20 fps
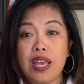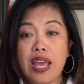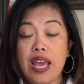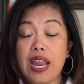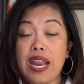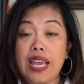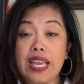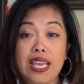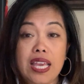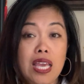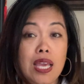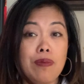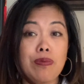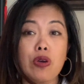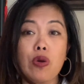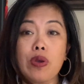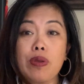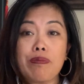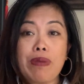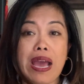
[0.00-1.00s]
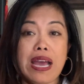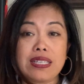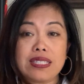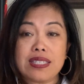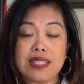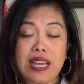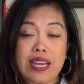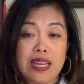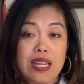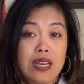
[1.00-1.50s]
And I keep going back to
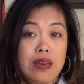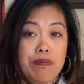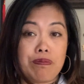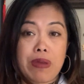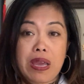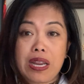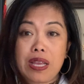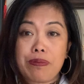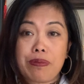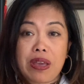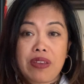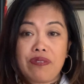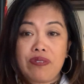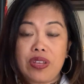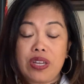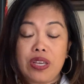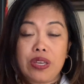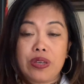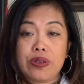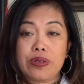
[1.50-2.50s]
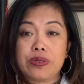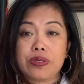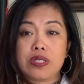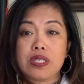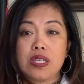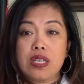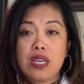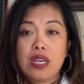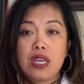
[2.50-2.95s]
that in many of my videos